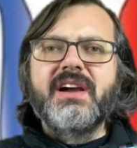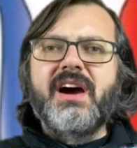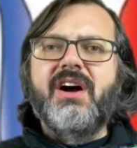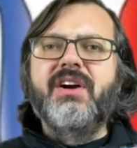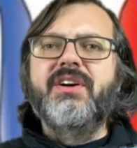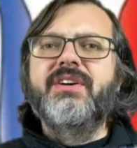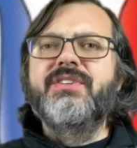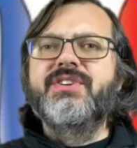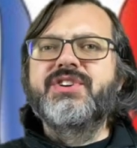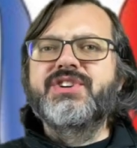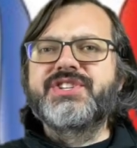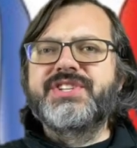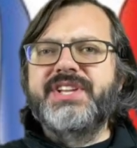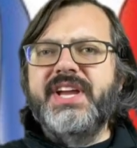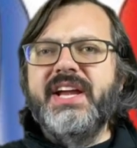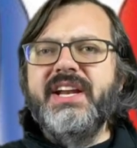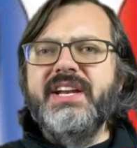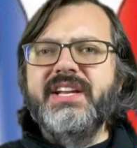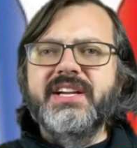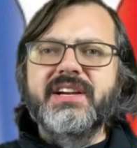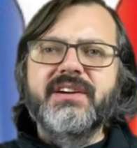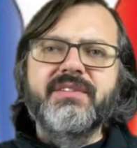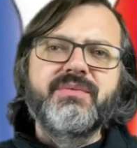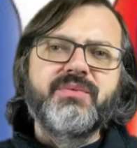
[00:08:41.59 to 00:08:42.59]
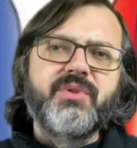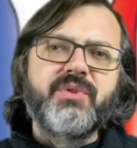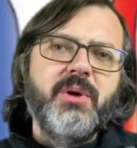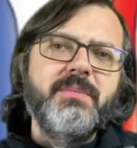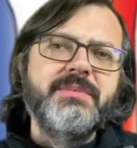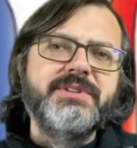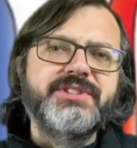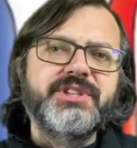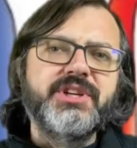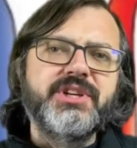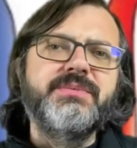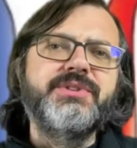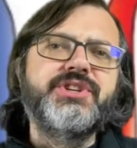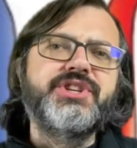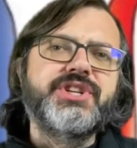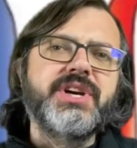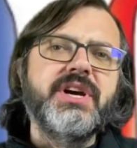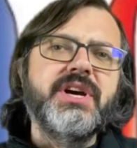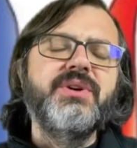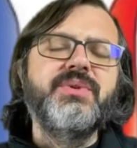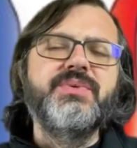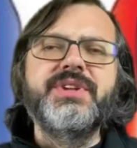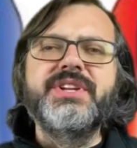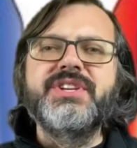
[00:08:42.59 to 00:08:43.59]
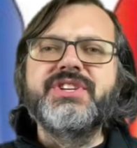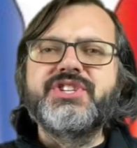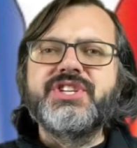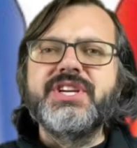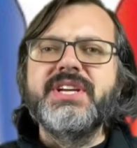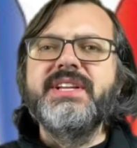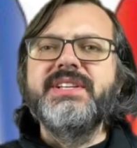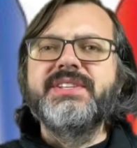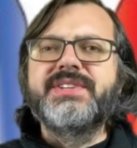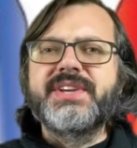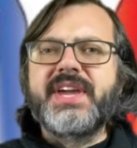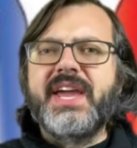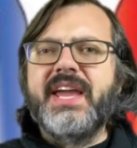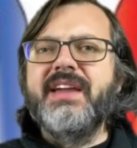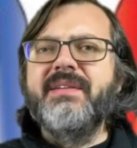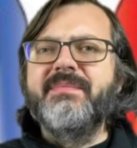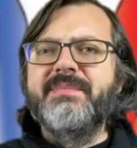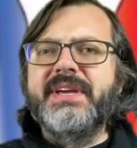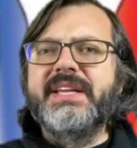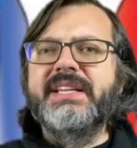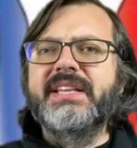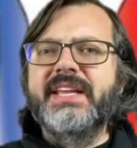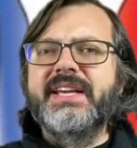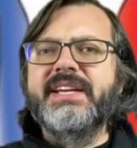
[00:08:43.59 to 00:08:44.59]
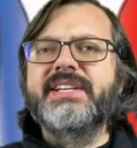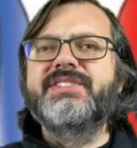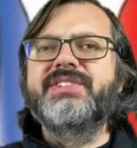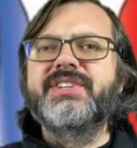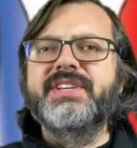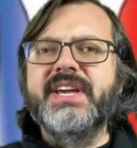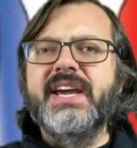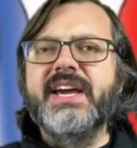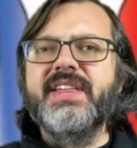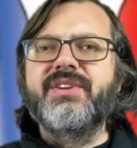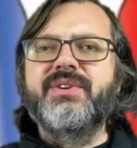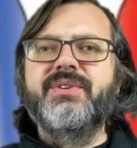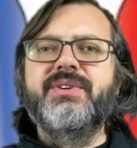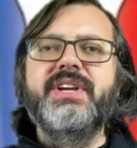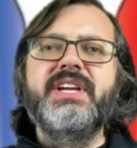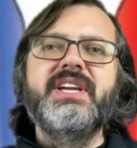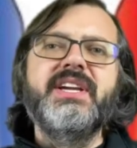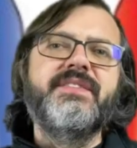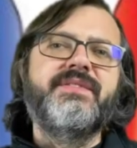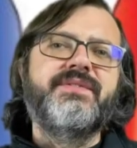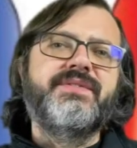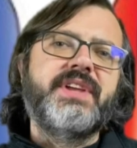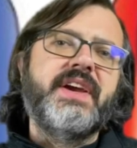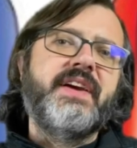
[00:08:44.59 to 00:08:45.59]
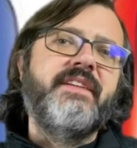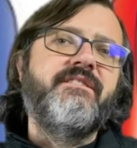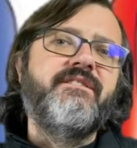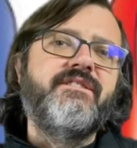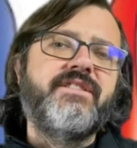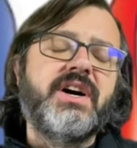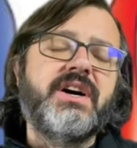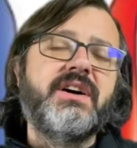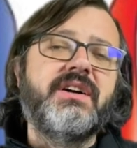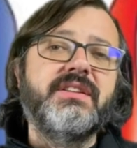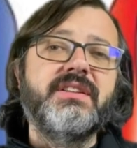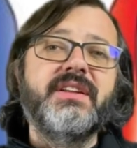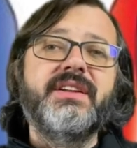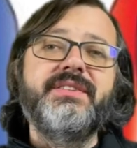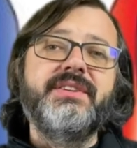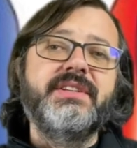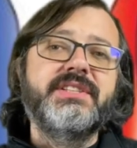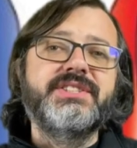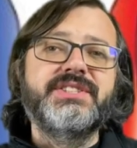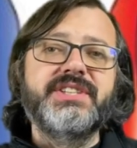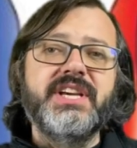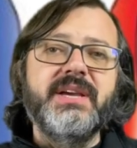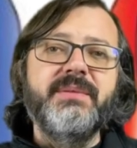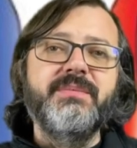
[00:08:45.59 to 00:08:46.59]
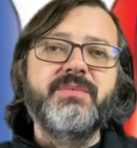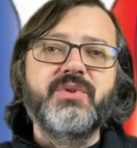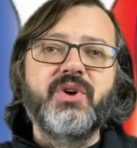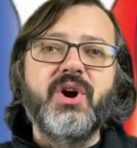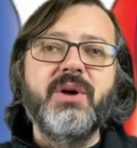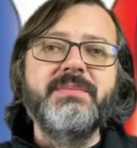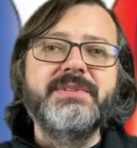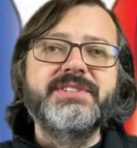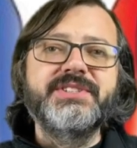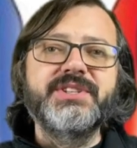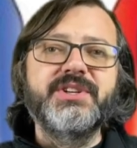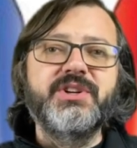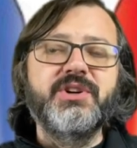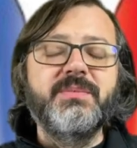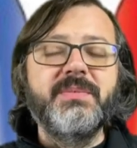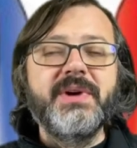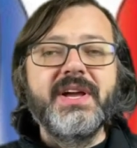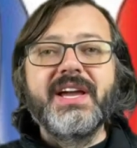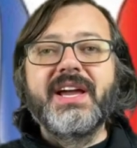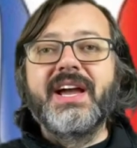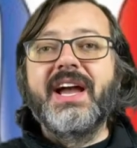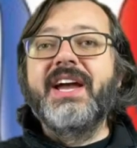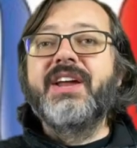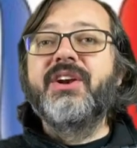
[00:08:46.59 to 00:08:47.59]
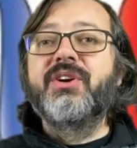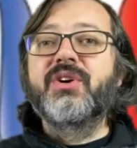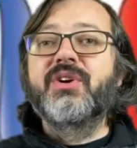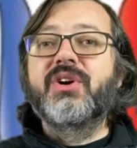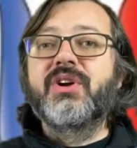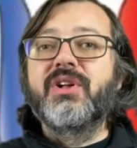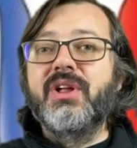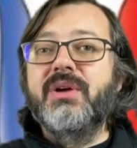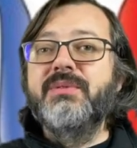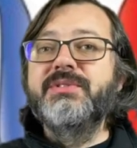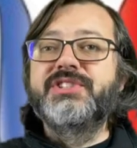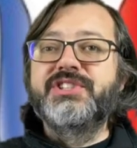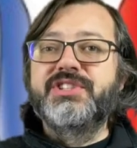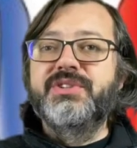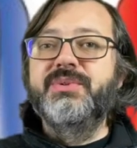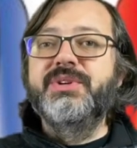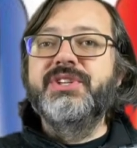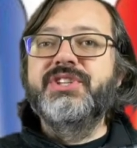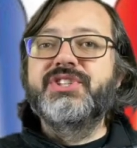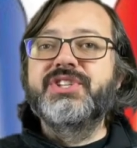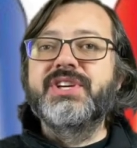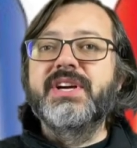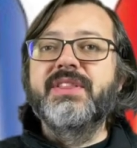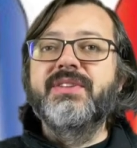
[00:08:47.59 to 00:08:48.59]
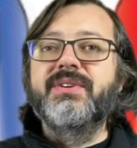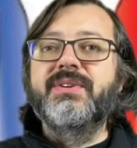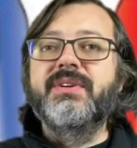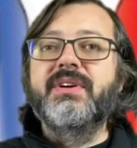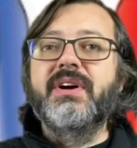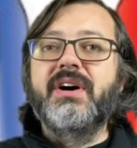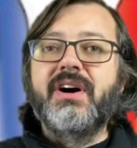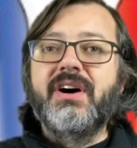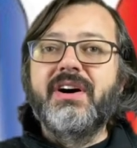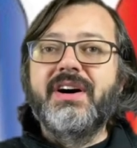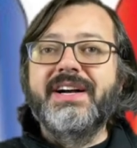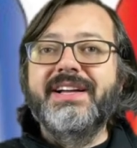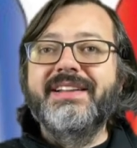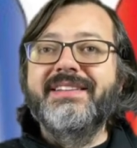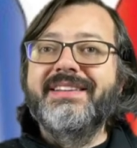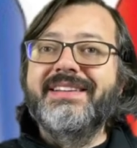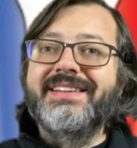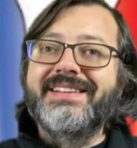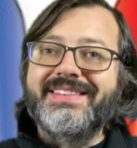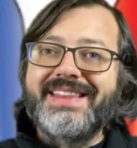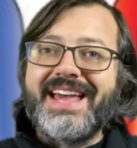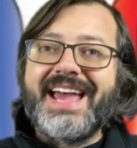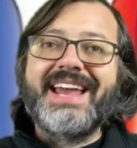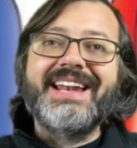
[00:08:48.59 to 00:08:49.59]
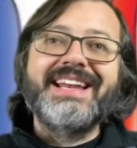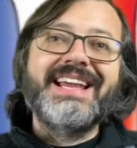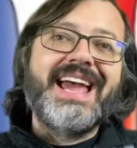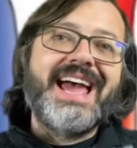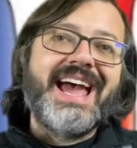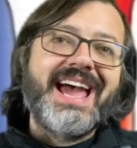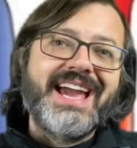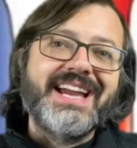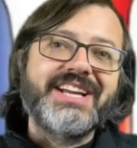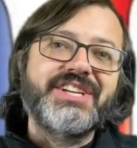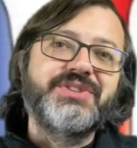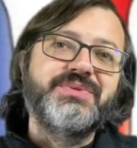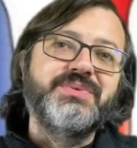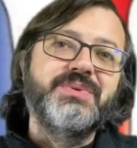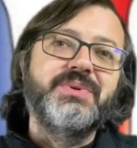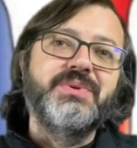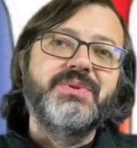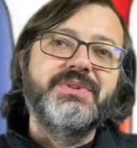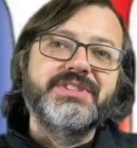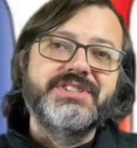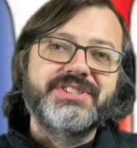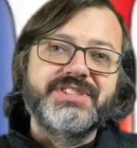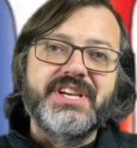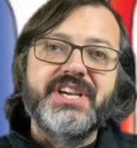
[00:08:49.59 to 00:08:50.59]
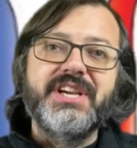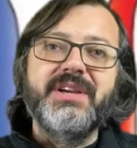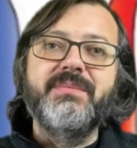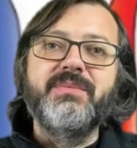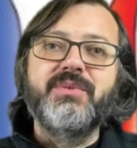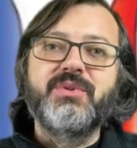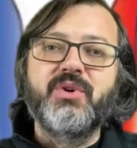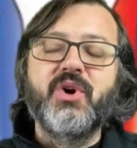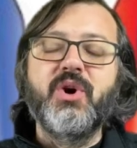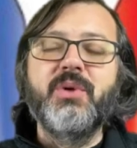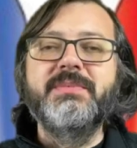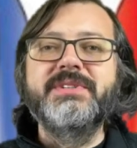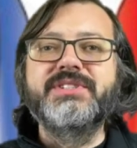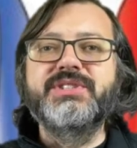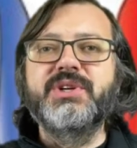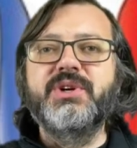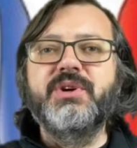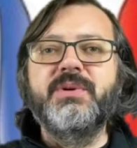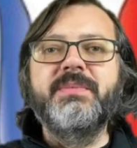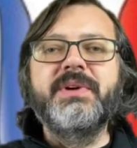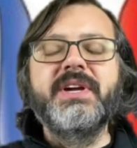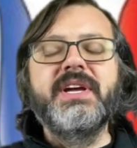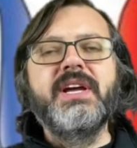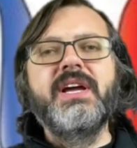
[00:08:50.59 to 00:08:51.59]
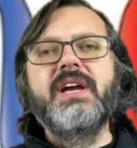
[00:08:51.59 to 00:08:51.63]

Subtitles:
Our understanding of chromosomes show that genes can be linked together if they fall on the same chromosome and are close to each other on that actual same chromosome.